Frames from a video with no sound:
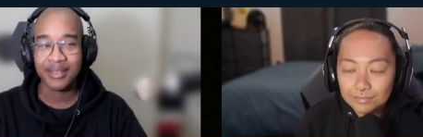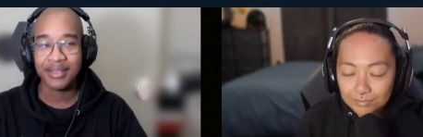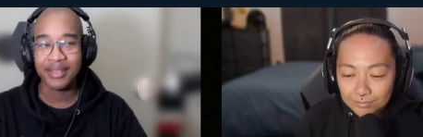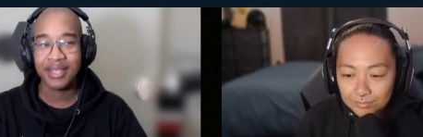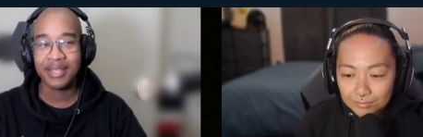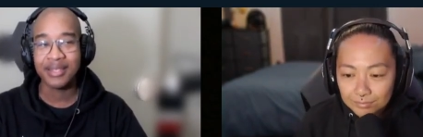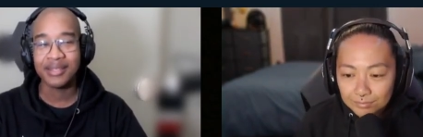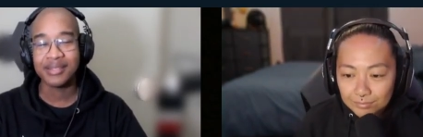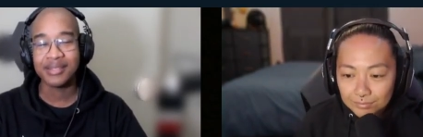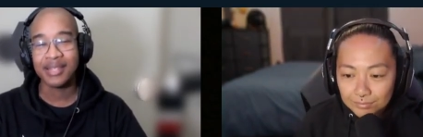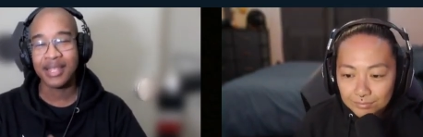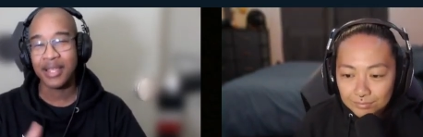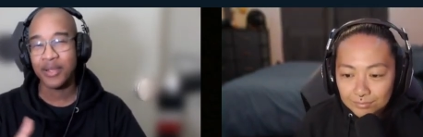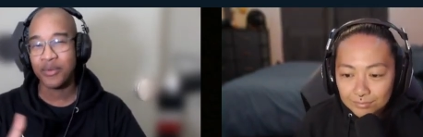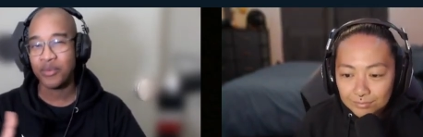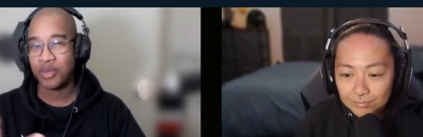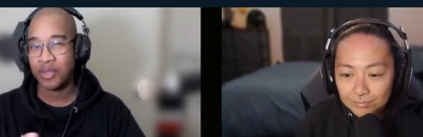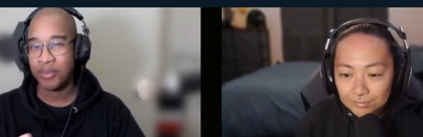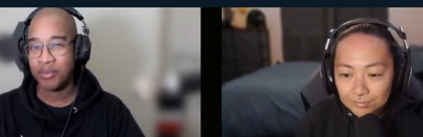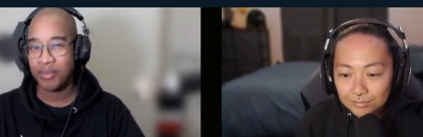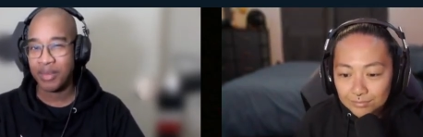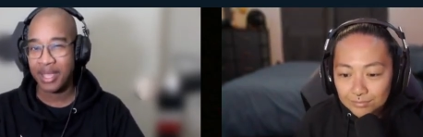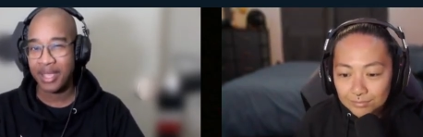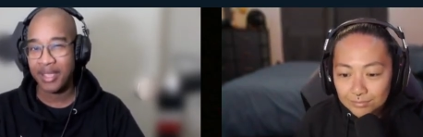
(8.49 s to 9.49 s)
Speaker 1: things that
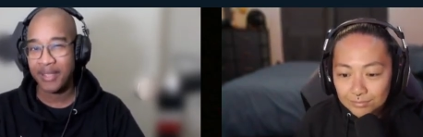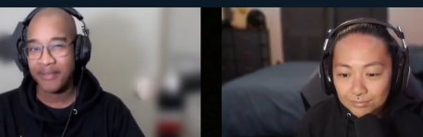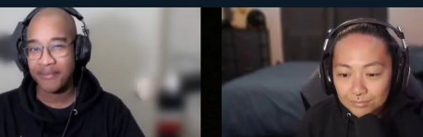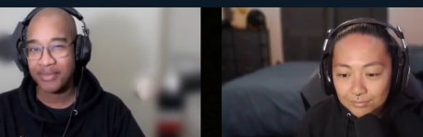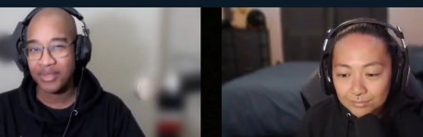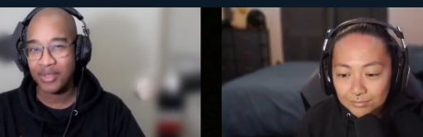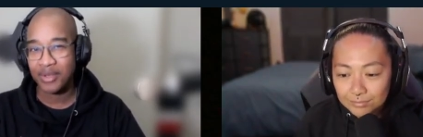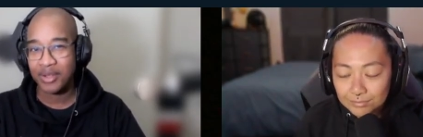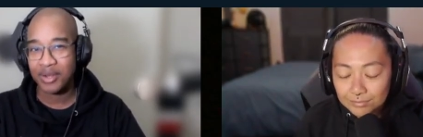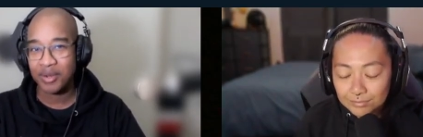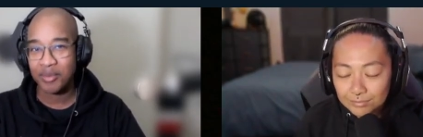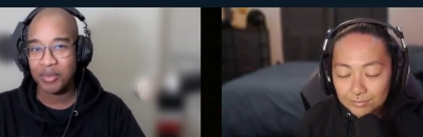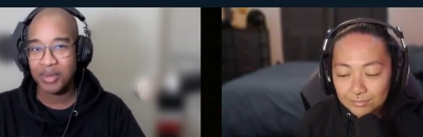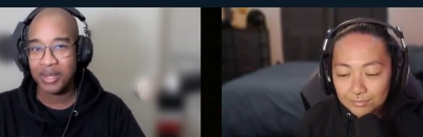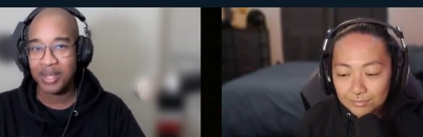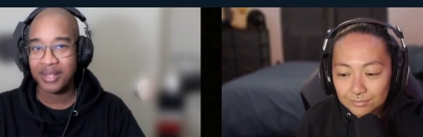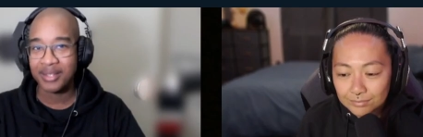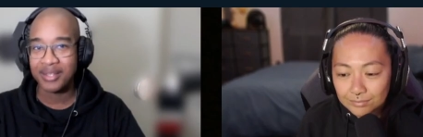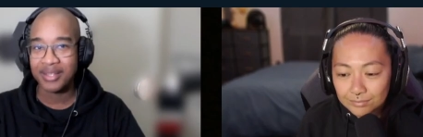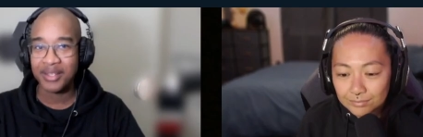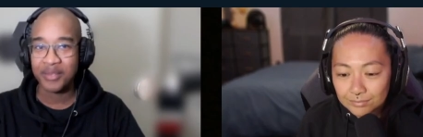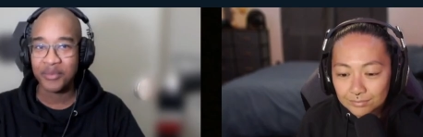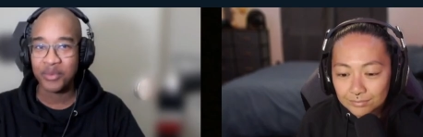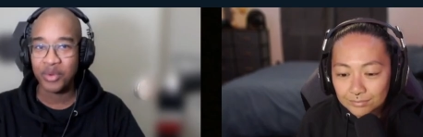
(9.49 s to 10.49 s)
we may have thought
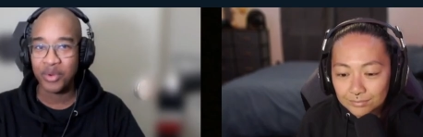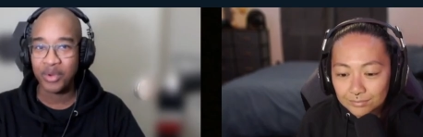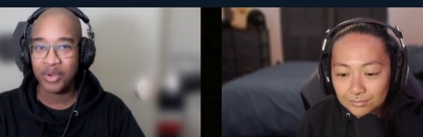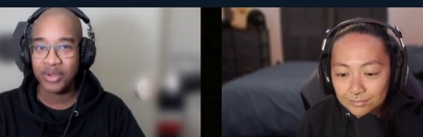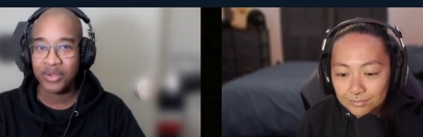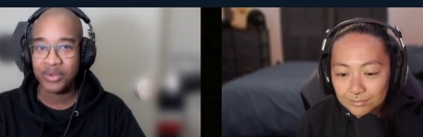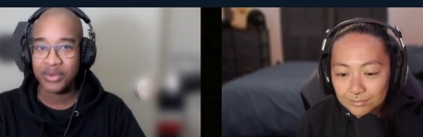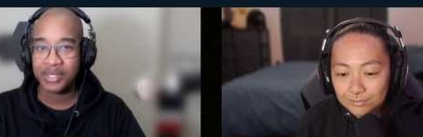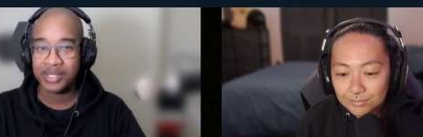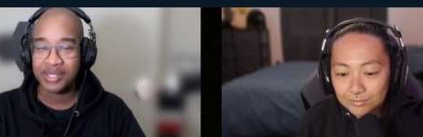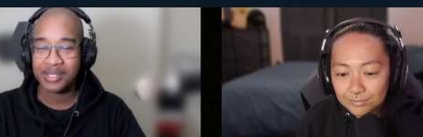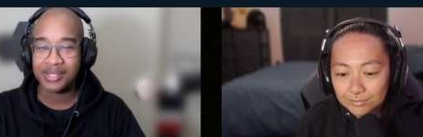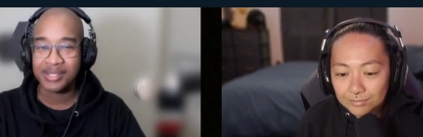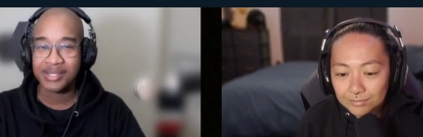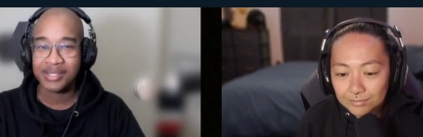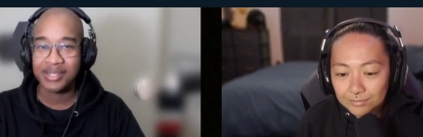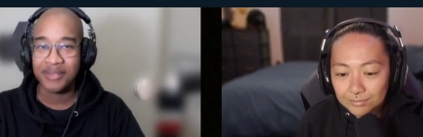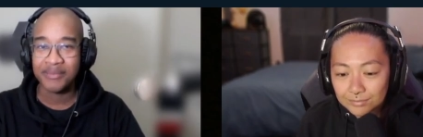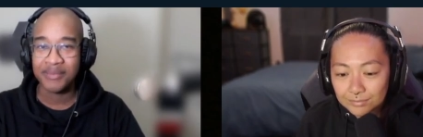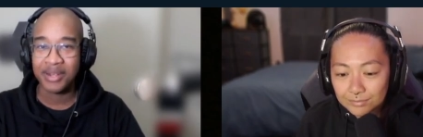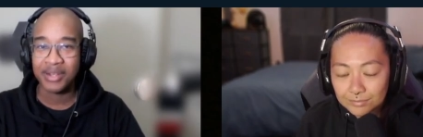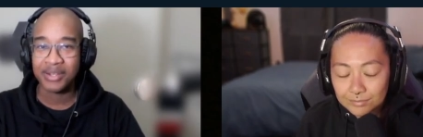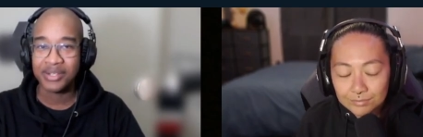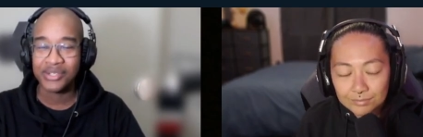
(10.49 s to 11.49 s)
about that we were going to
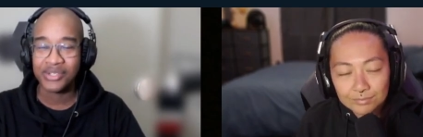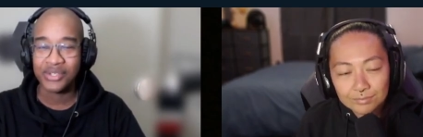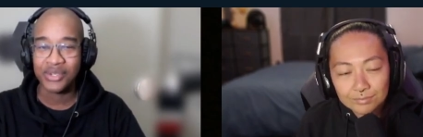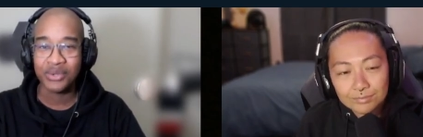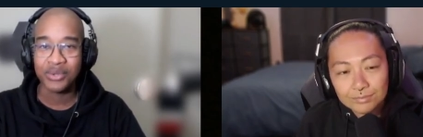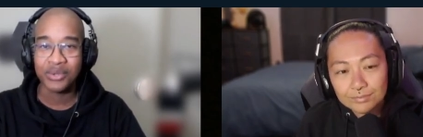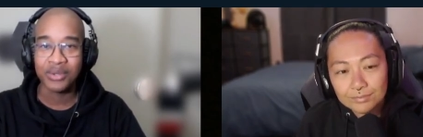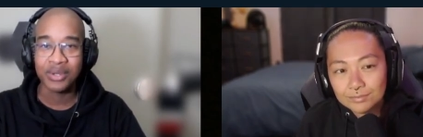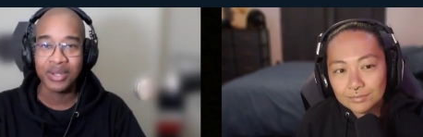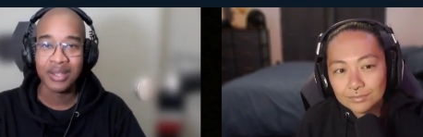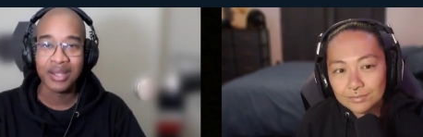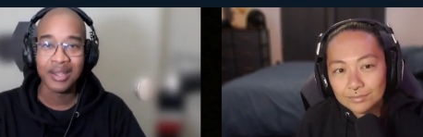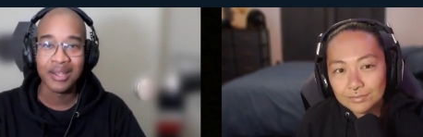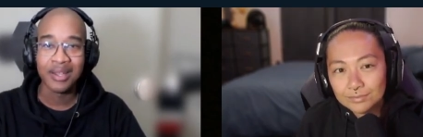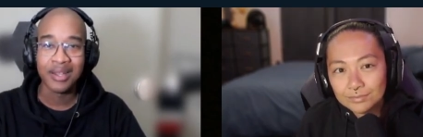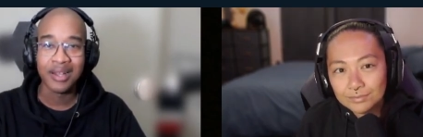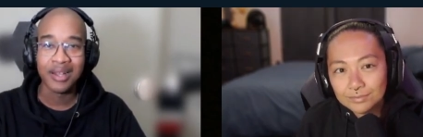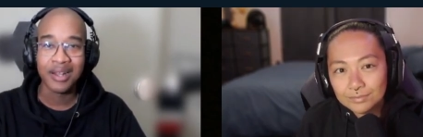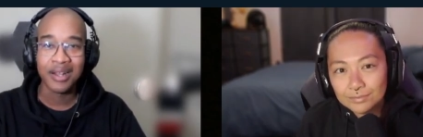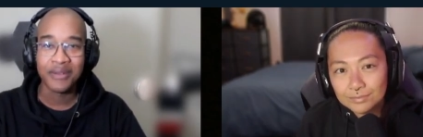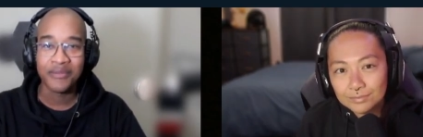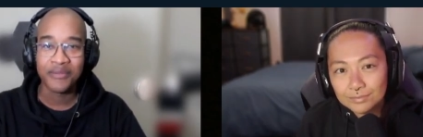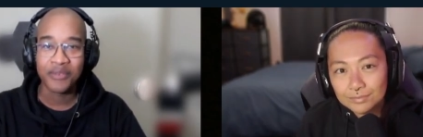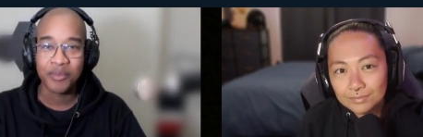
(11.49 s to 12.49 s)
see very soon
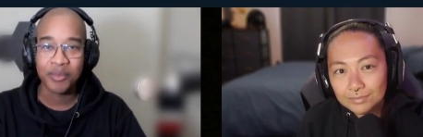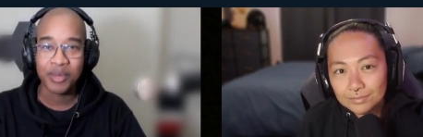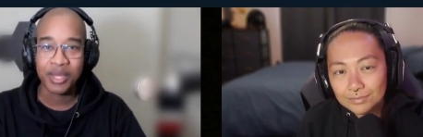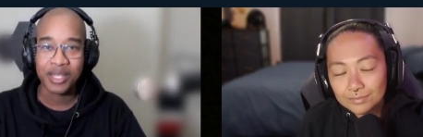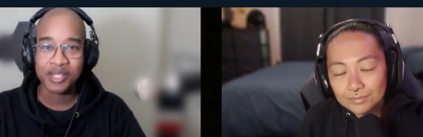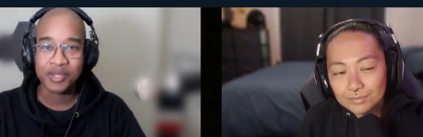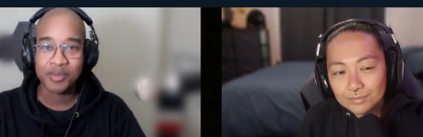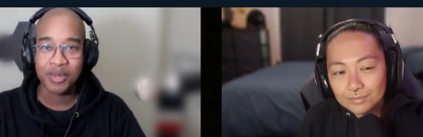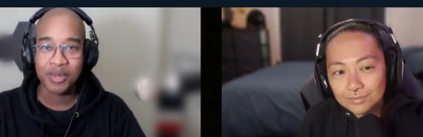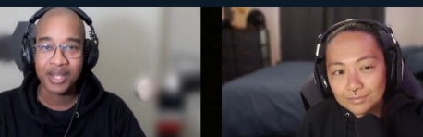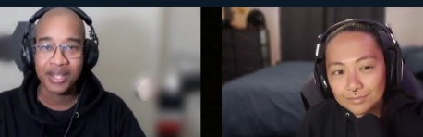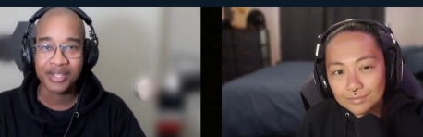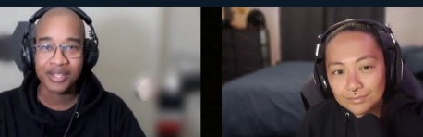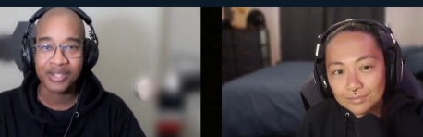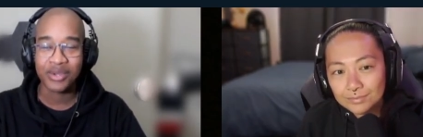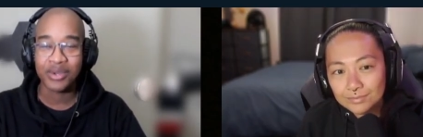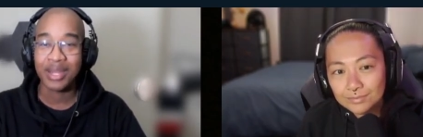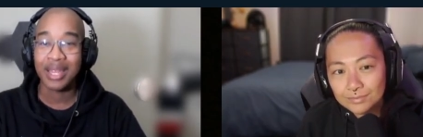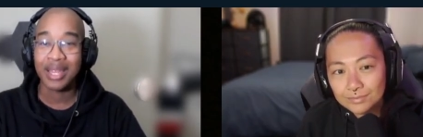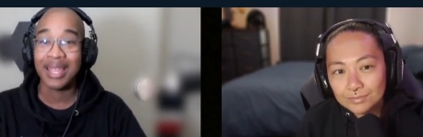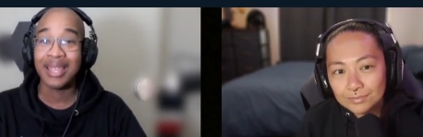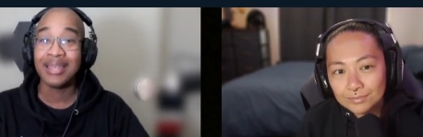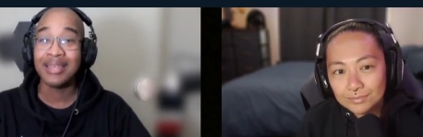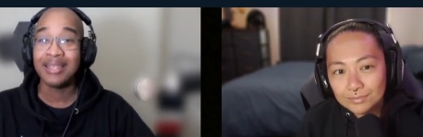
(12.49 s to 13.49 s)
uh, from Xbox
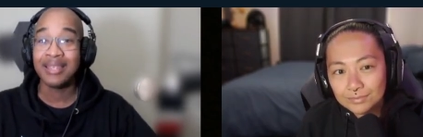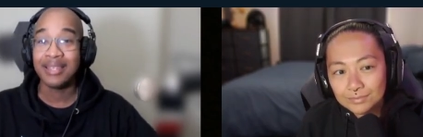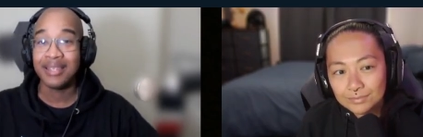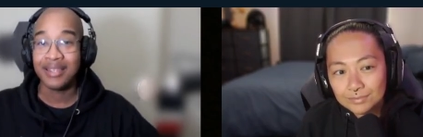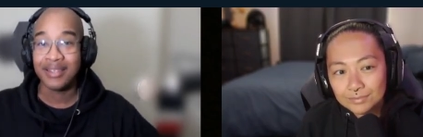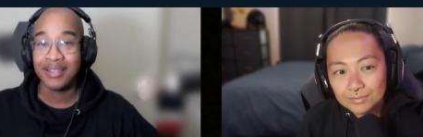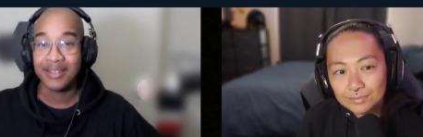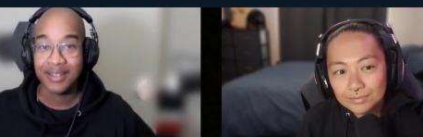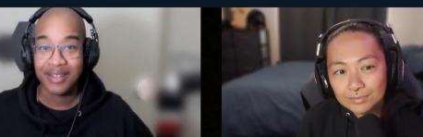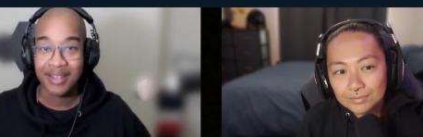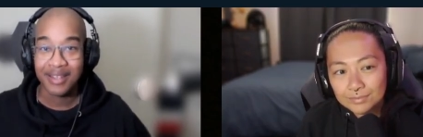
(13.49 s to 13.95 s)
or any